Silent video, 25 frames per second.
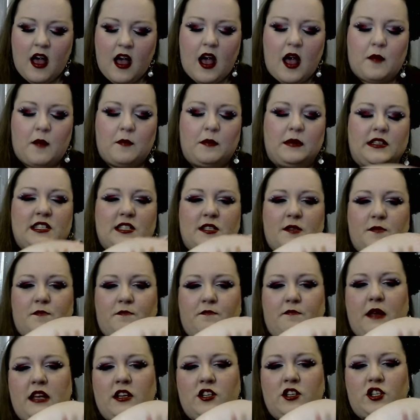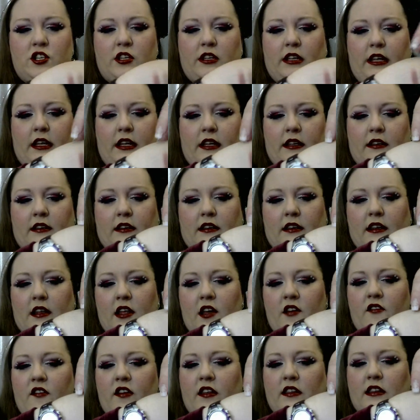I'm especially
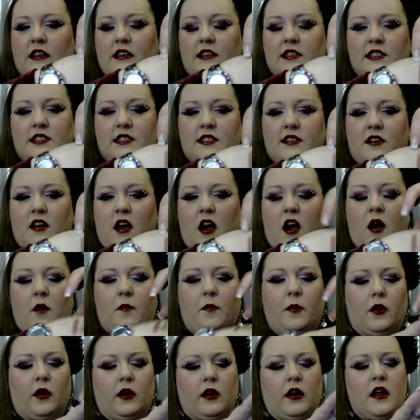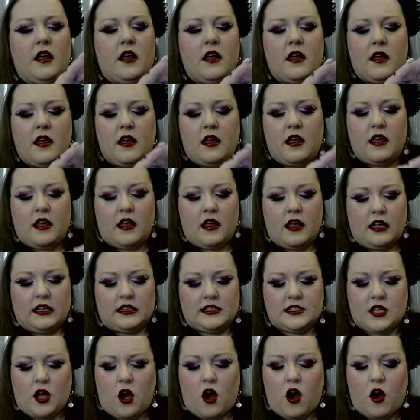loving this copper.
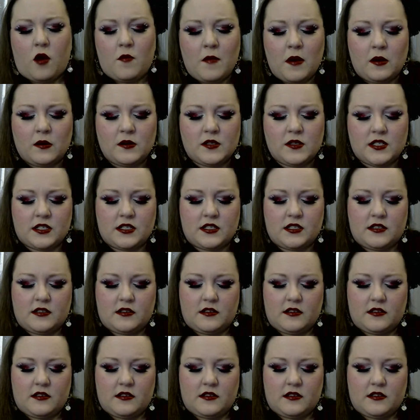It's almost